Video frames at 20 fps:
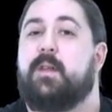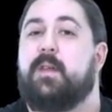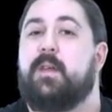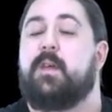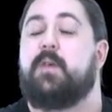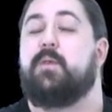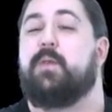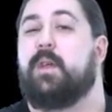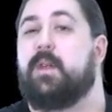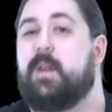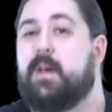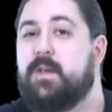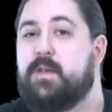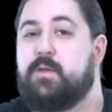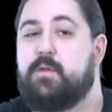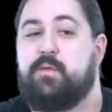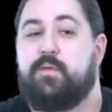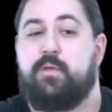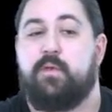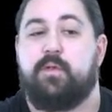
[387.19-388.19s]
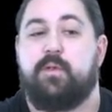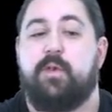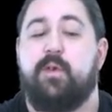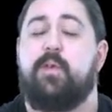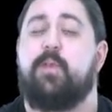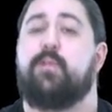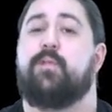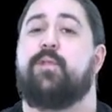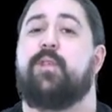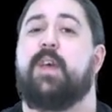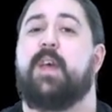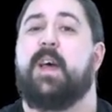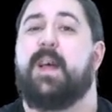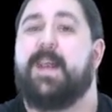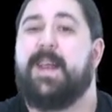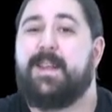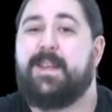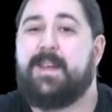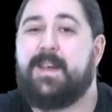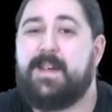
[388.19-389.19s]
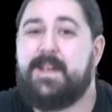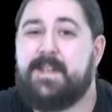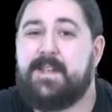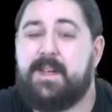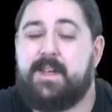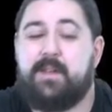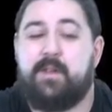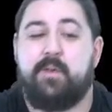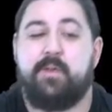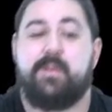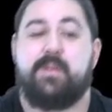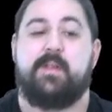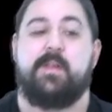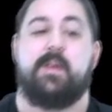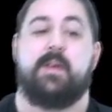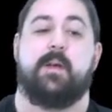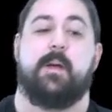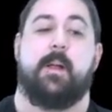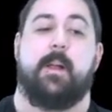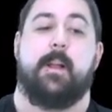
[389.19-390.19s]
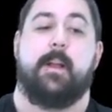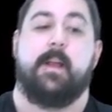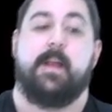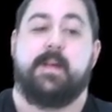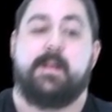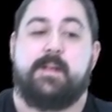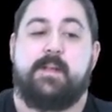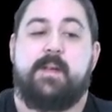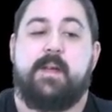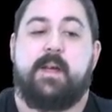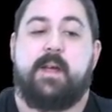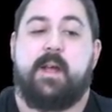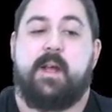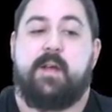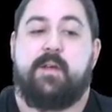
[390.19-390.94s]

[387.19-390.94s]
which is actually a float address, as an integer address.